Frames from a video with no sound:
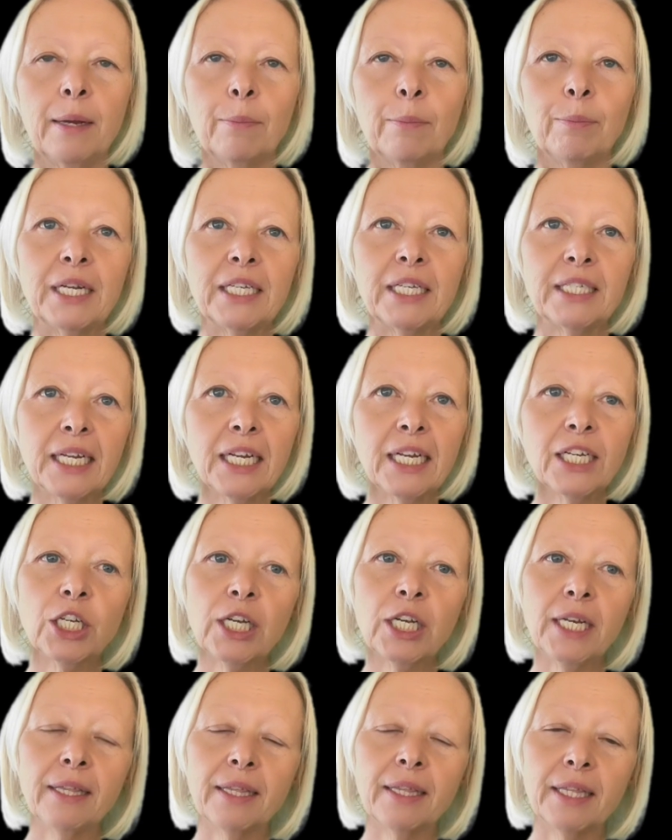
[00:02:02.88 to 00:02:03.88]
But
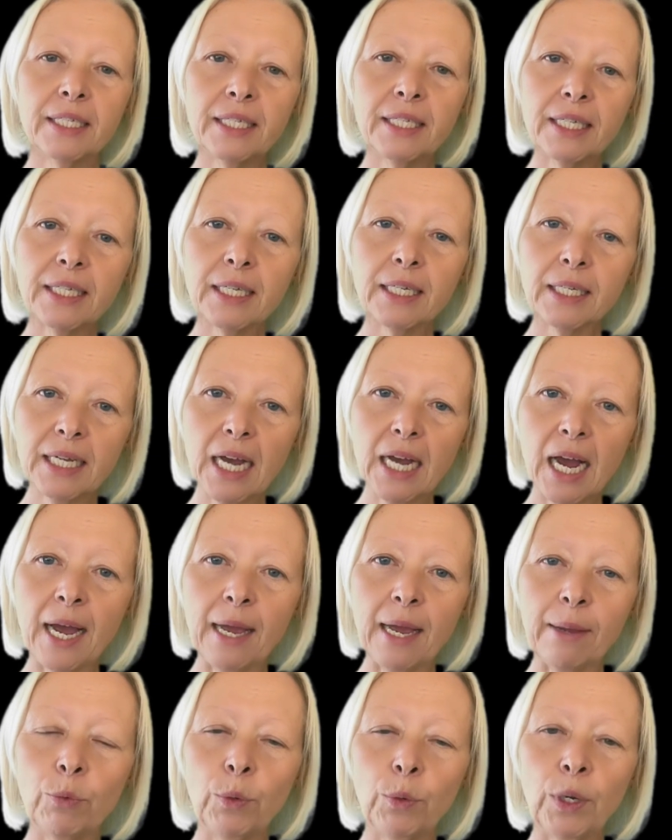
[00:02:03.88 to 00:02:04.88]
essentially, this is a
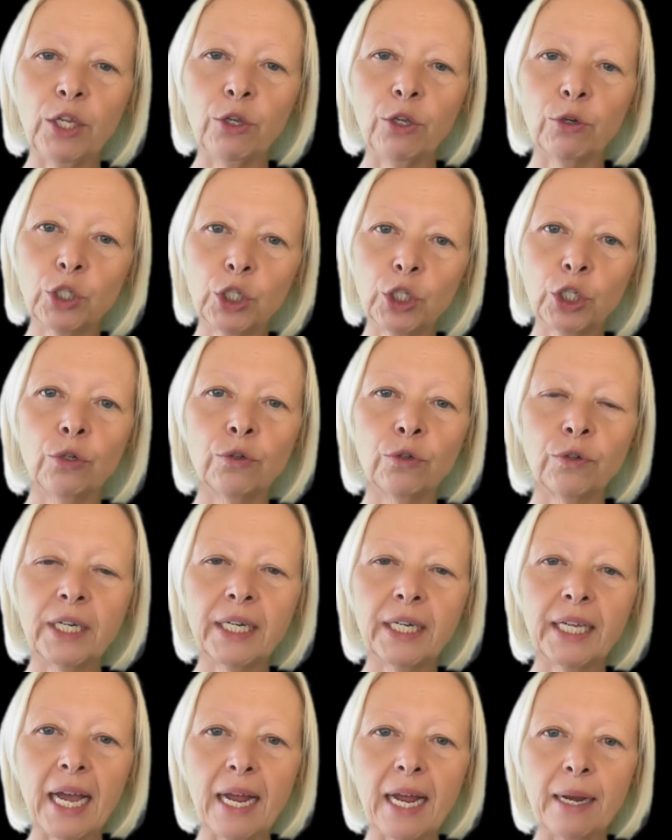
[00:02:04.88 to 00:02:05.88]
time where your children
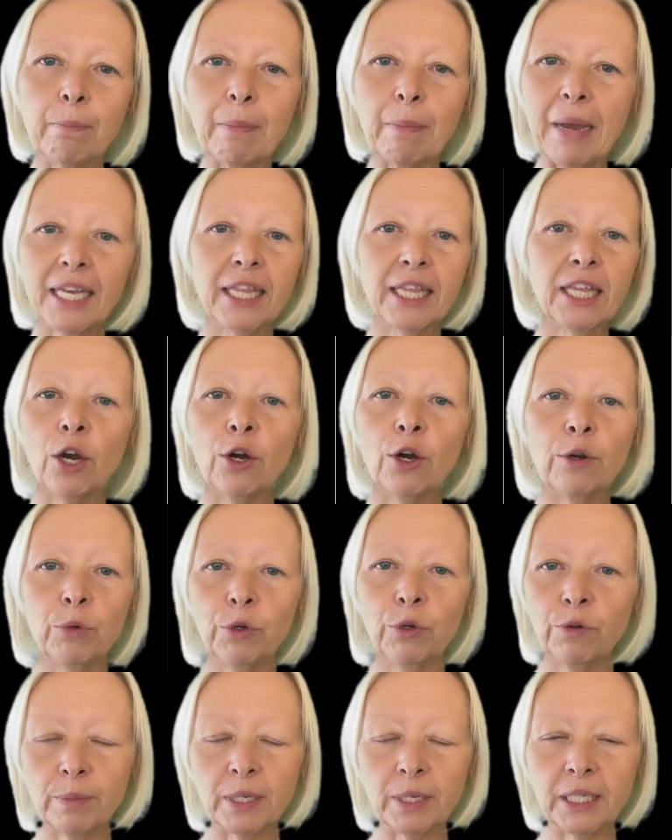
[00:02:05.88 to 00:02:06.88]
can make their own
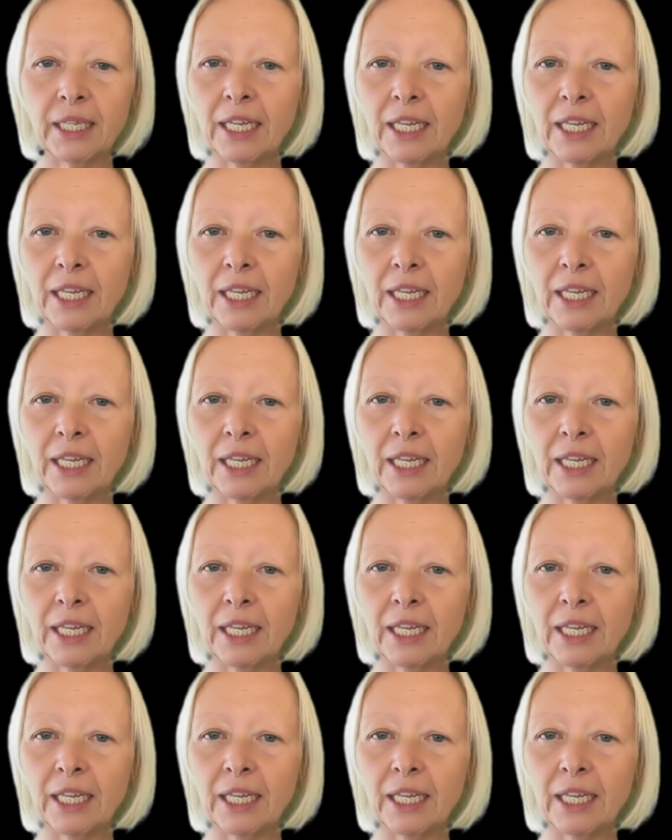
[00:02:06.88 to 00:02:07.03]
movements.